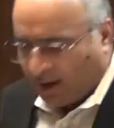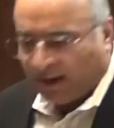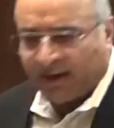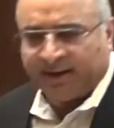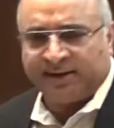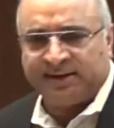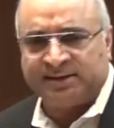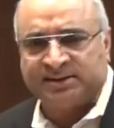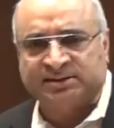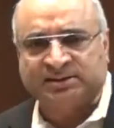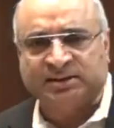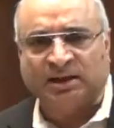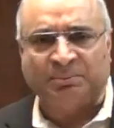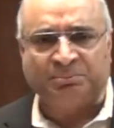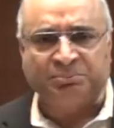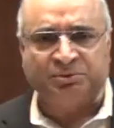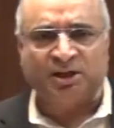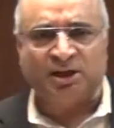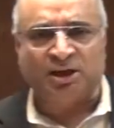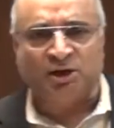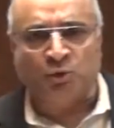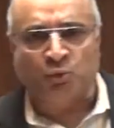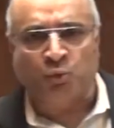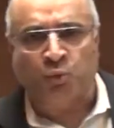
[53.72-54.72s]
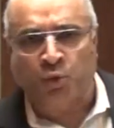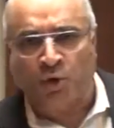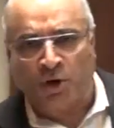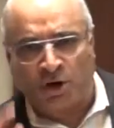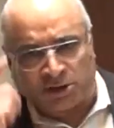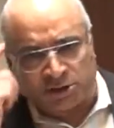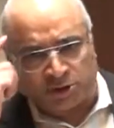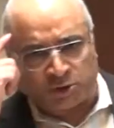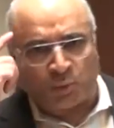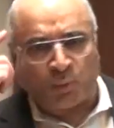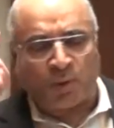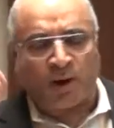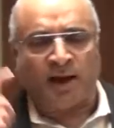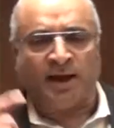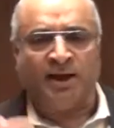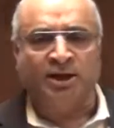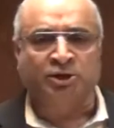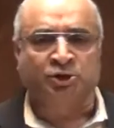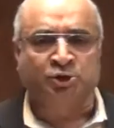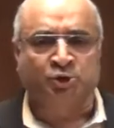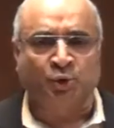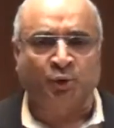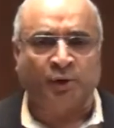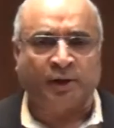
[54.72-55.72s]
and it is something
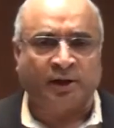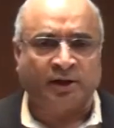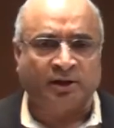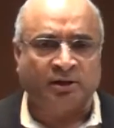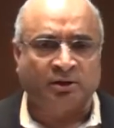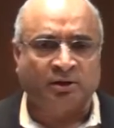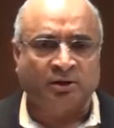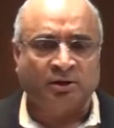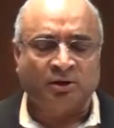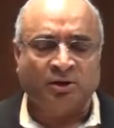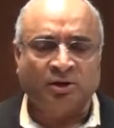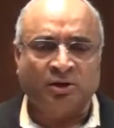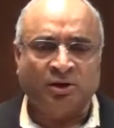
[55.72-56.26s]
worthwhile doing,